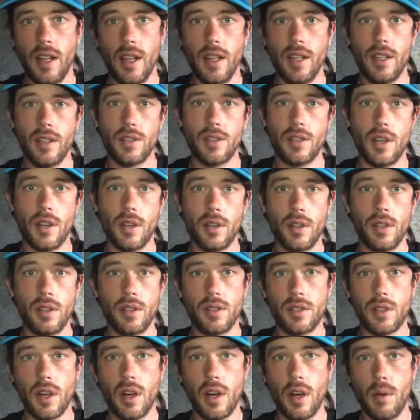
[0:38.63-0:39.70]
So I'm going to
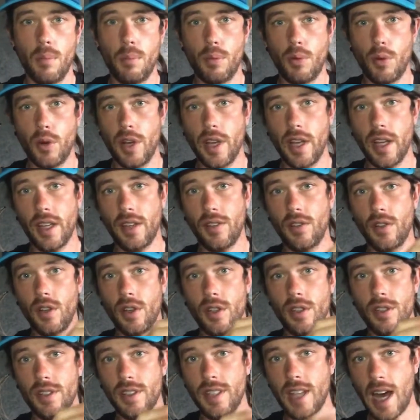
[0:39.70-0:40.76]
sort of break
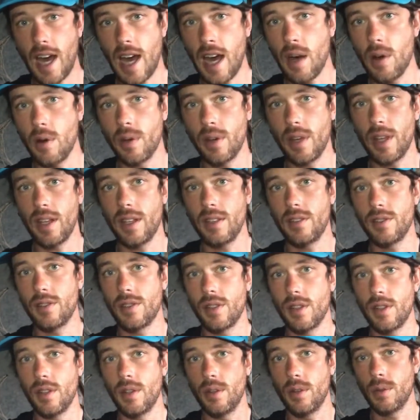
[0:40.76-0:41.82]
those down
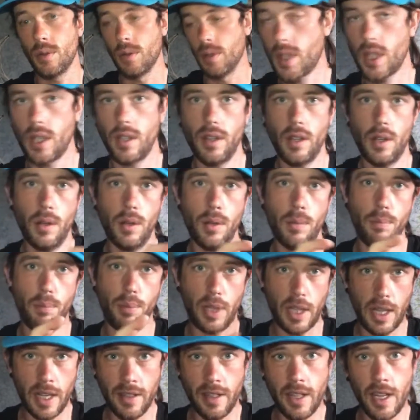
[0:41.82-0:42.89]
into the
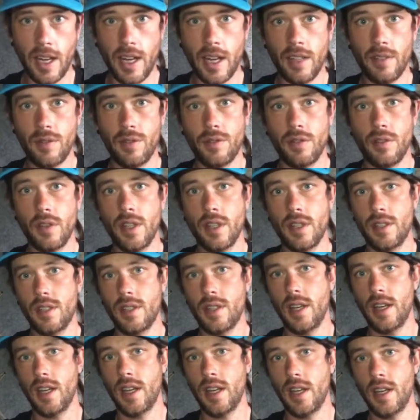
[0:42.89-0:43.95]
plan that I had for each
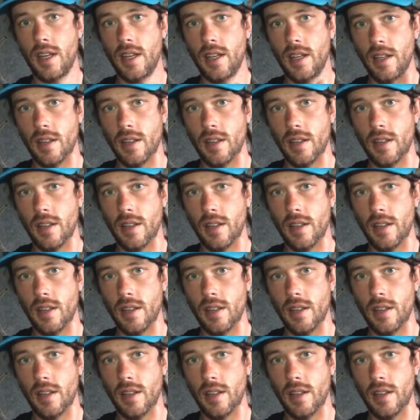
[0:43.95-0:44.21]
day,